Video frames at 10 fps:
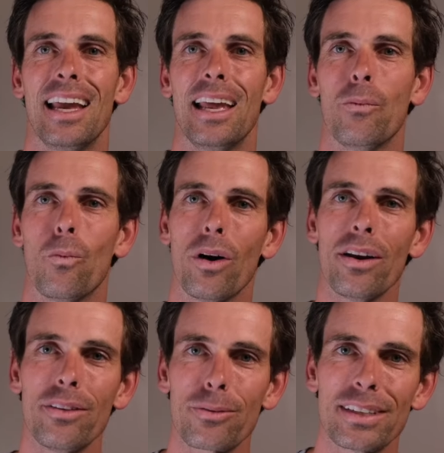And one
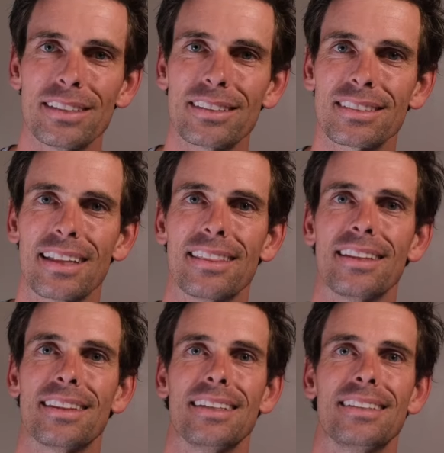of the reasons I
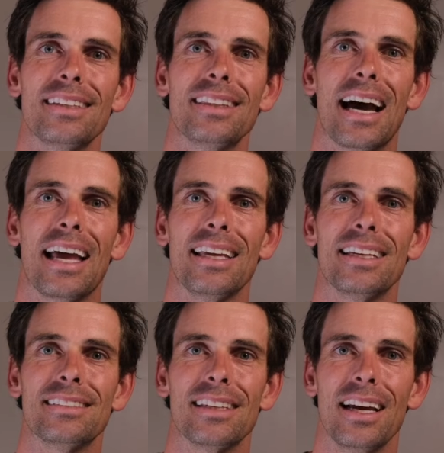think they did that
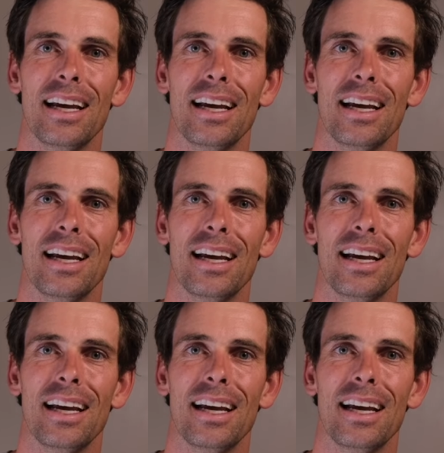is